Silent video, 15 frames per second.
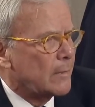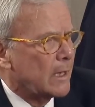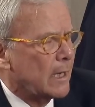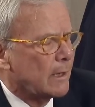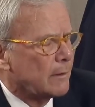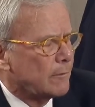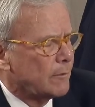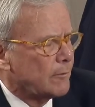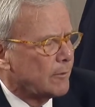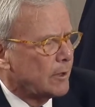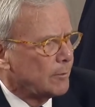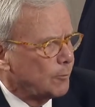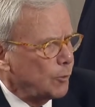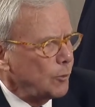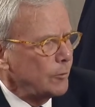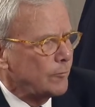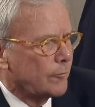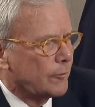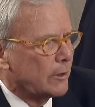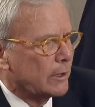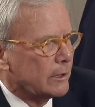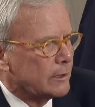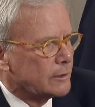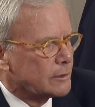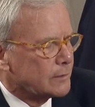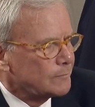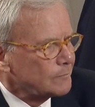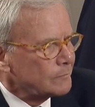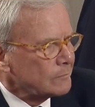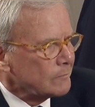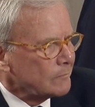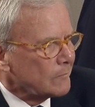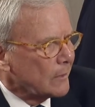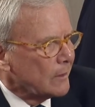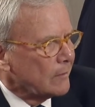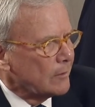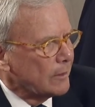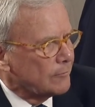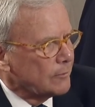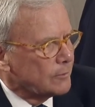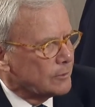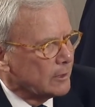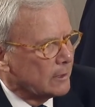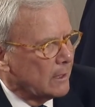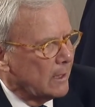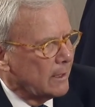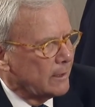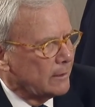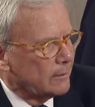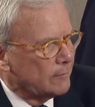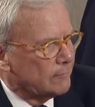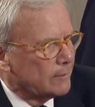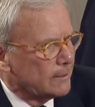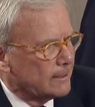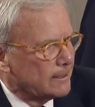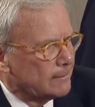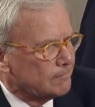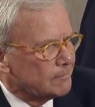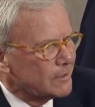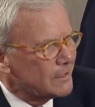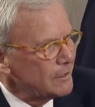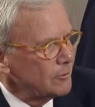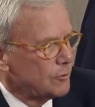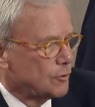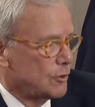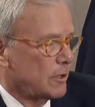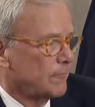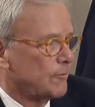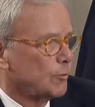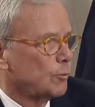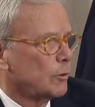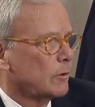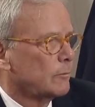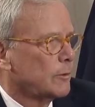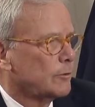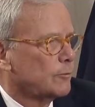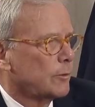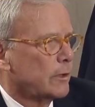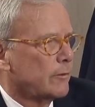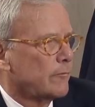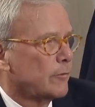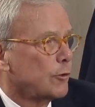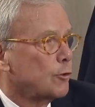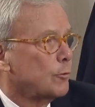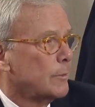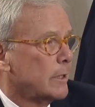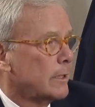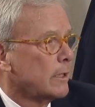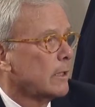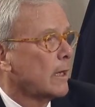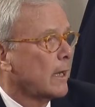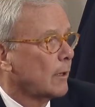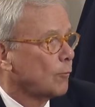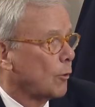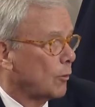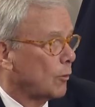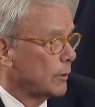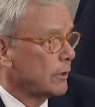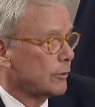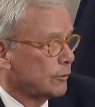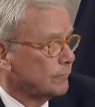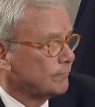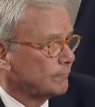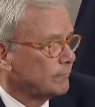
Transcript: And the important thing is that there's a kind of um, synergy, if you will, between the new media and we do.